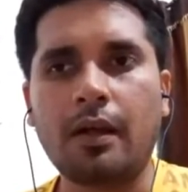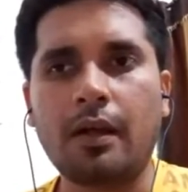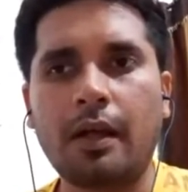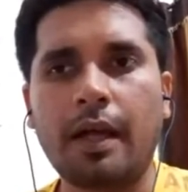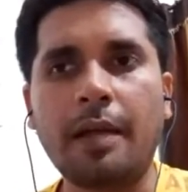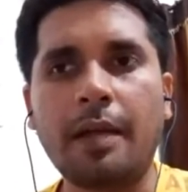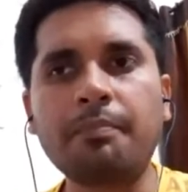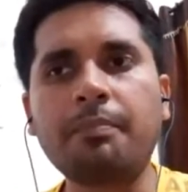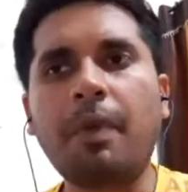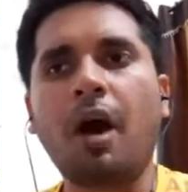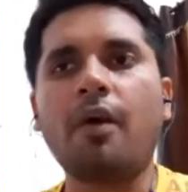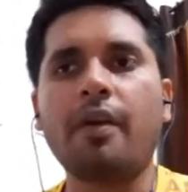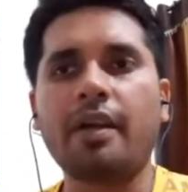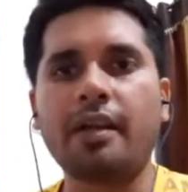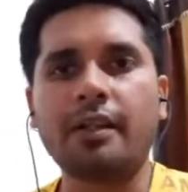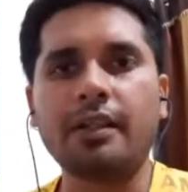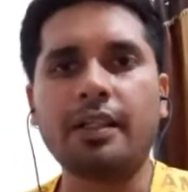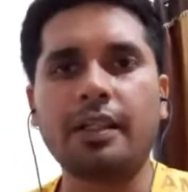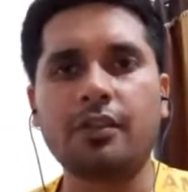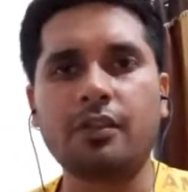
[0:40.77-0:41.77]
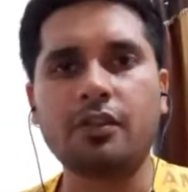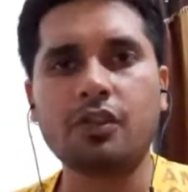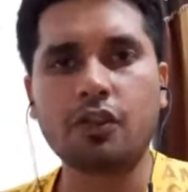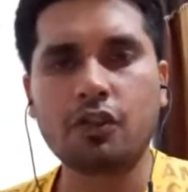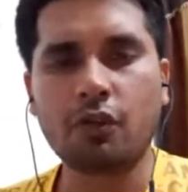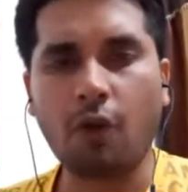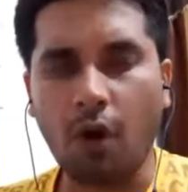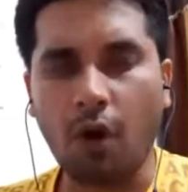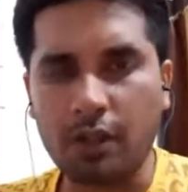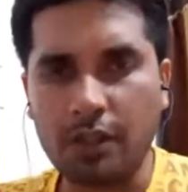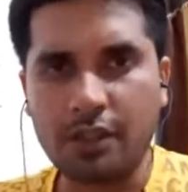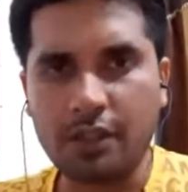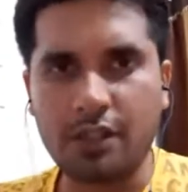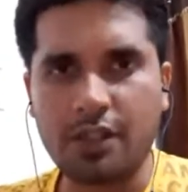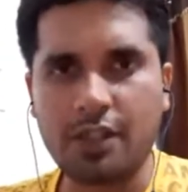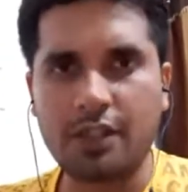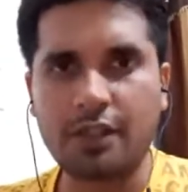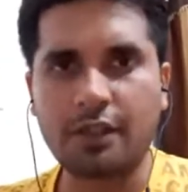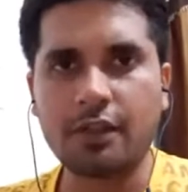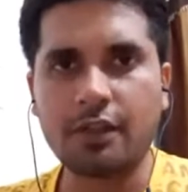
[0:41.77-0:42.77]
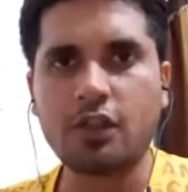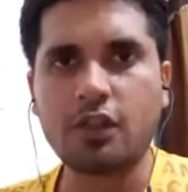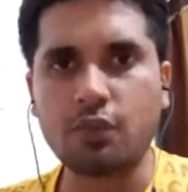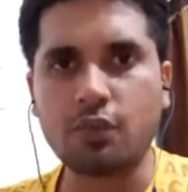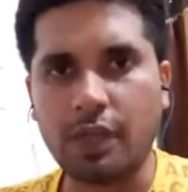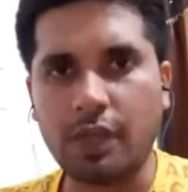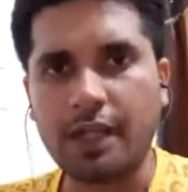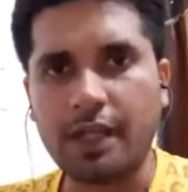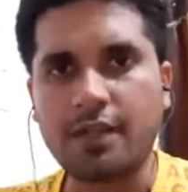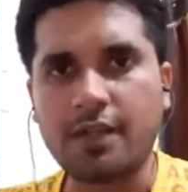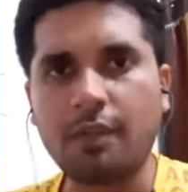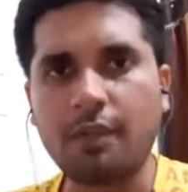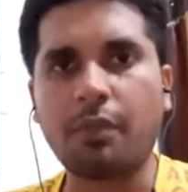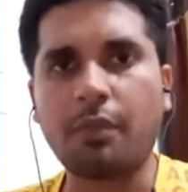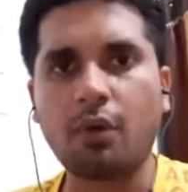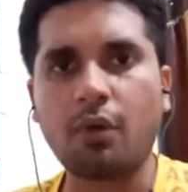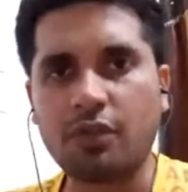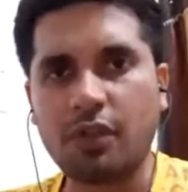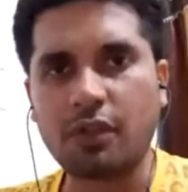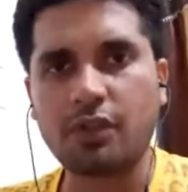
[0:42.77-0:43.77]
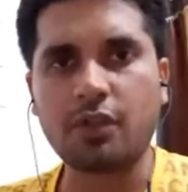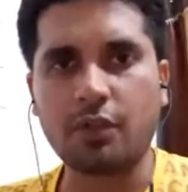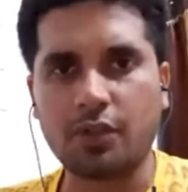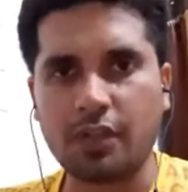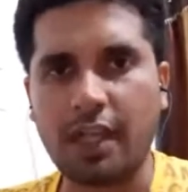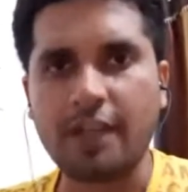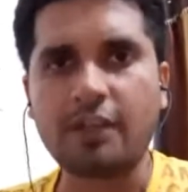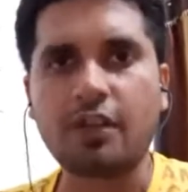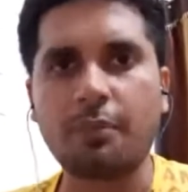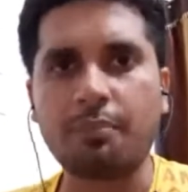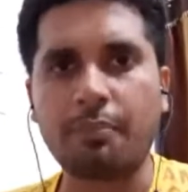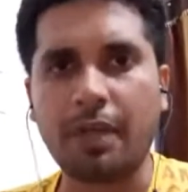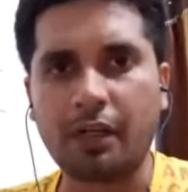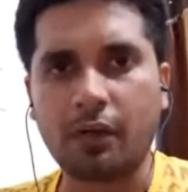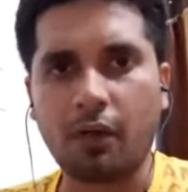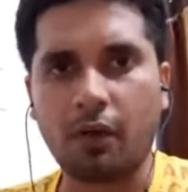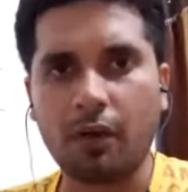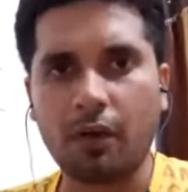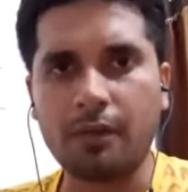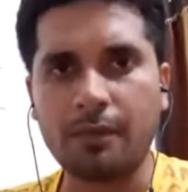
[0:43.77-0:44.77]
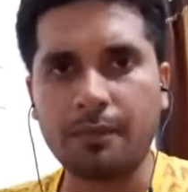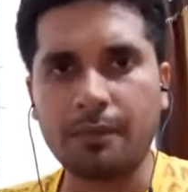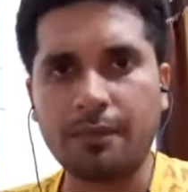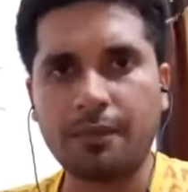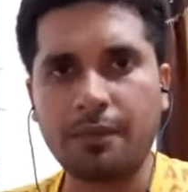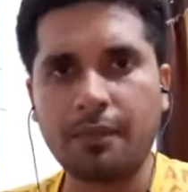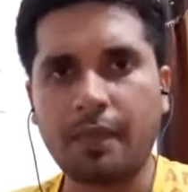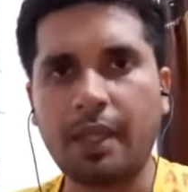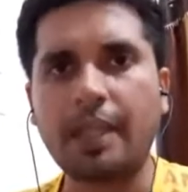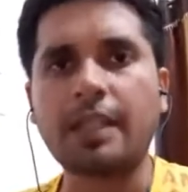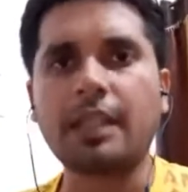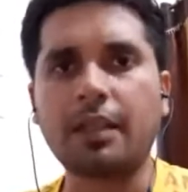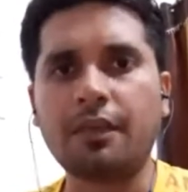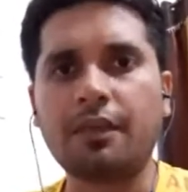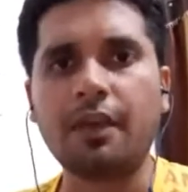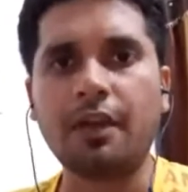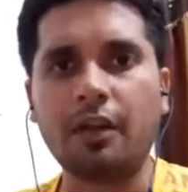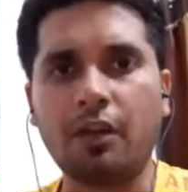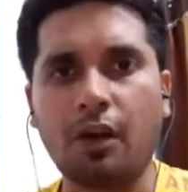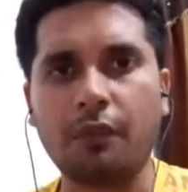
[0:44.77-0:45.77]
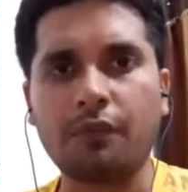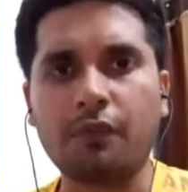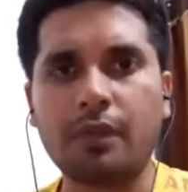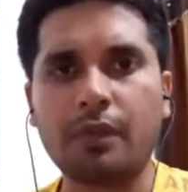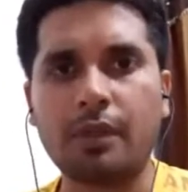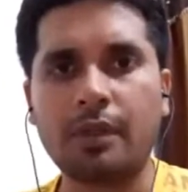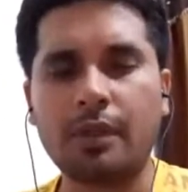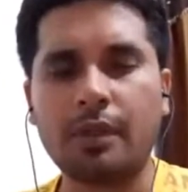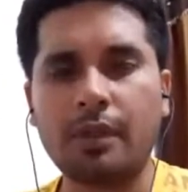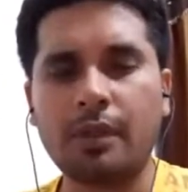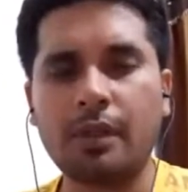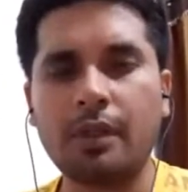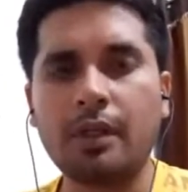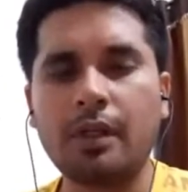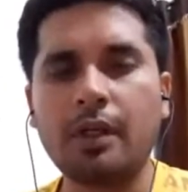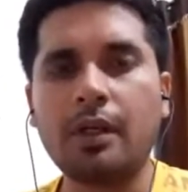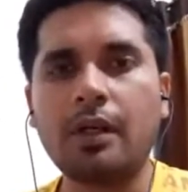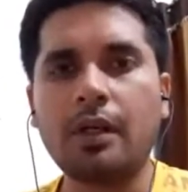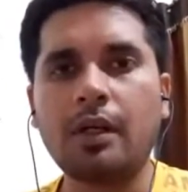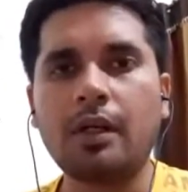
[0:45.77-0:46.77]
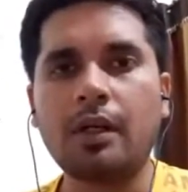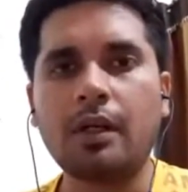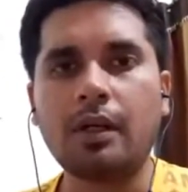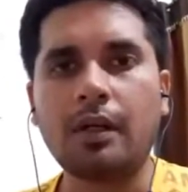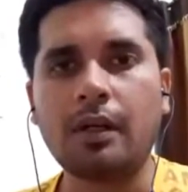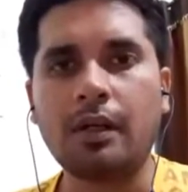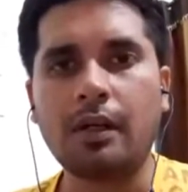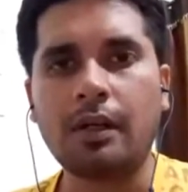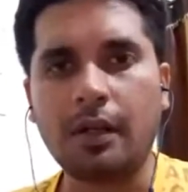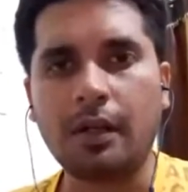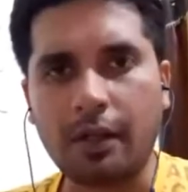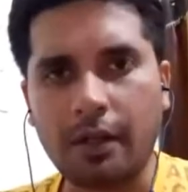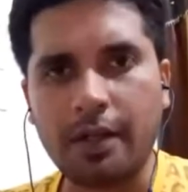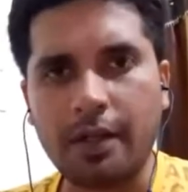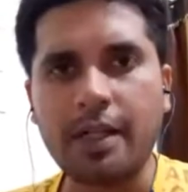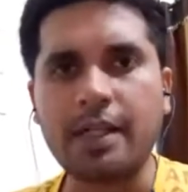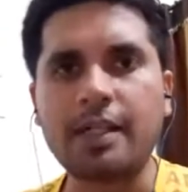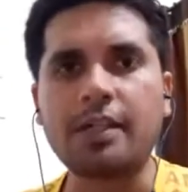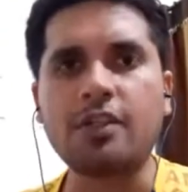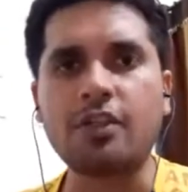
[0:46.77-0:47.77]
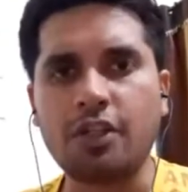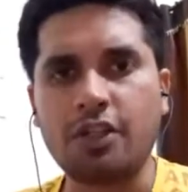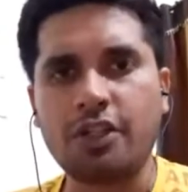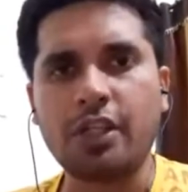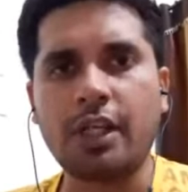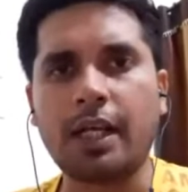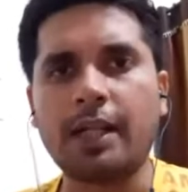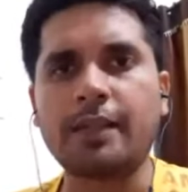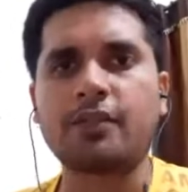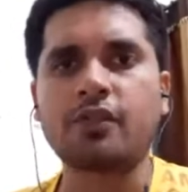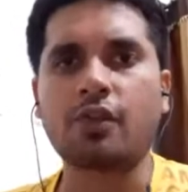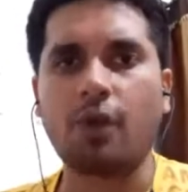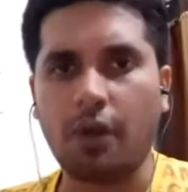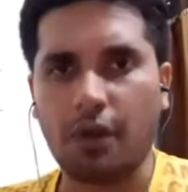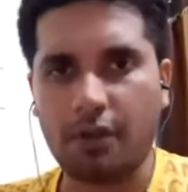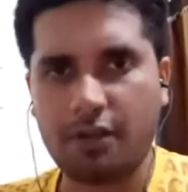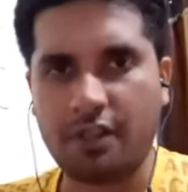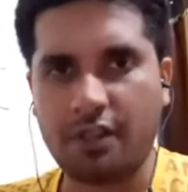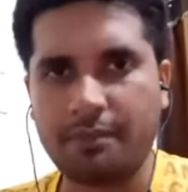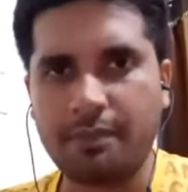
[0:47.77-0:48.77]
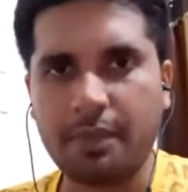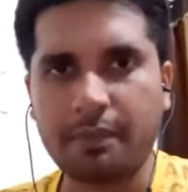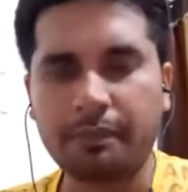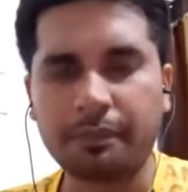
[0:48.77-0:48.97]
empowering the scholars, students of Bahujan Society of Bengal in the field of learning, teaching, and scholarship.